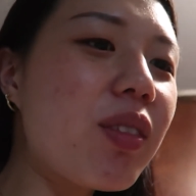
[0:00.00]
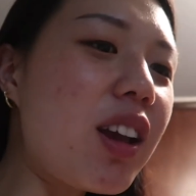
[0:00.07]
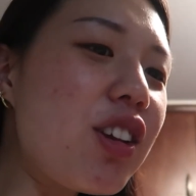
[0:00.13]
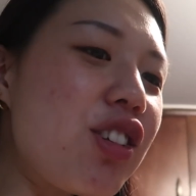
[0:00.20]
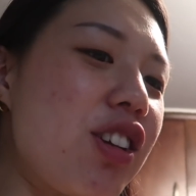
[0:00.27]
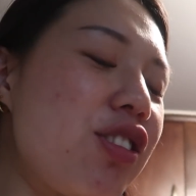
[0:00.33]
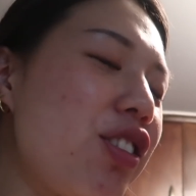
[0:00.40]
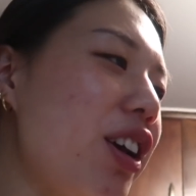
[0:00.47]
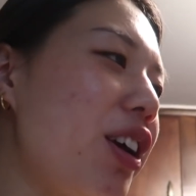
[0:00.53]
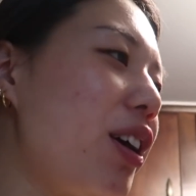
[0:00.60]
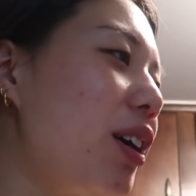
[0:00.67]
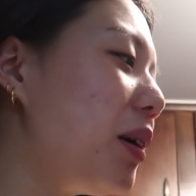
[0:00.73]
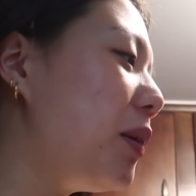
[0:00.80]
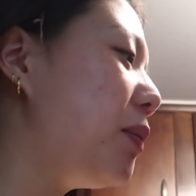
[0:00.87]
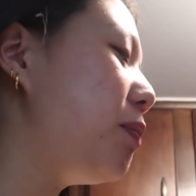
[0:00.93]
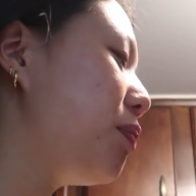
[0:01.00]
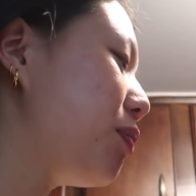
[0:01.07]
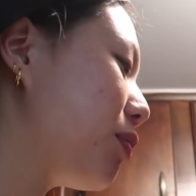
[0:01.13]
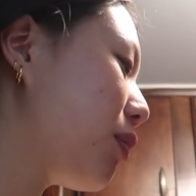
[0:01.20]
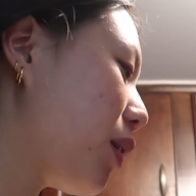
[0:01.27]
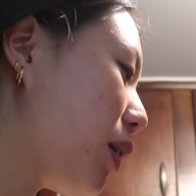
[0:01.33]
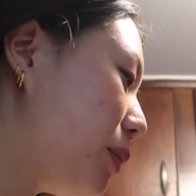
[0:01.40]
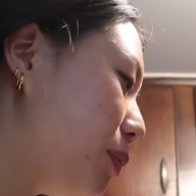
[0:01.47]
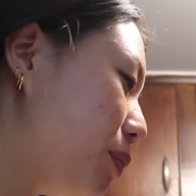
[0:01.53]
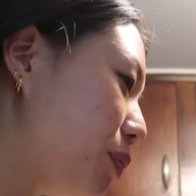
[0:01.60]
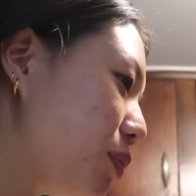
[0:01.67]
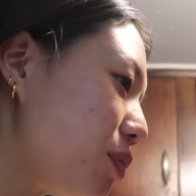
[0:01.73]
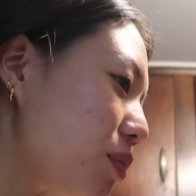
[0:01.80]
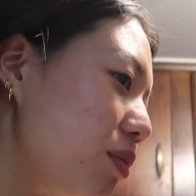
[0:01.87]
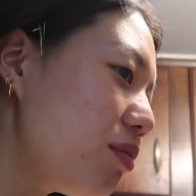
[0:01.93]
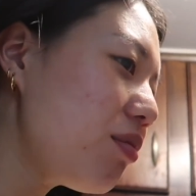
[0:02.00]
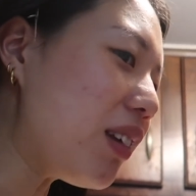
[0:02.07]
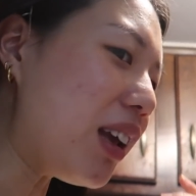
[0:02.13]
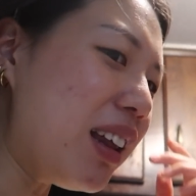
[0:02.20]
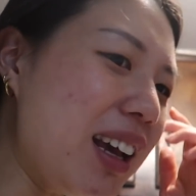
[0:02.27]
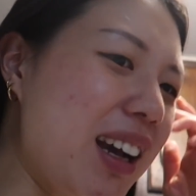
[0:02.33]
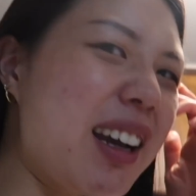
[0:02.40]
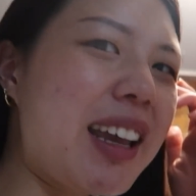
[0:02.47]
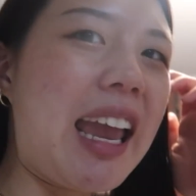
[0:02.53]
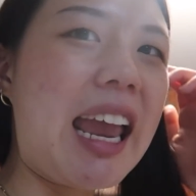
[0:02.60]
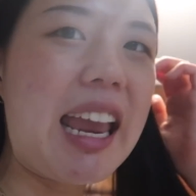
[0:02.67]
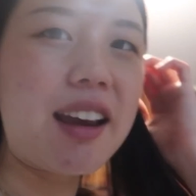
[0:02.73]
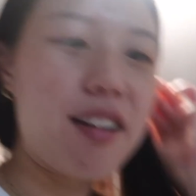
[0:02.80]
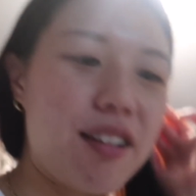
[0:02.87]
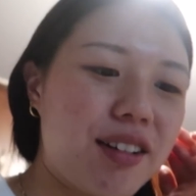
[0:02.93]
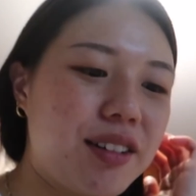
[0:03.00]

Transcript: It tastes like a cake.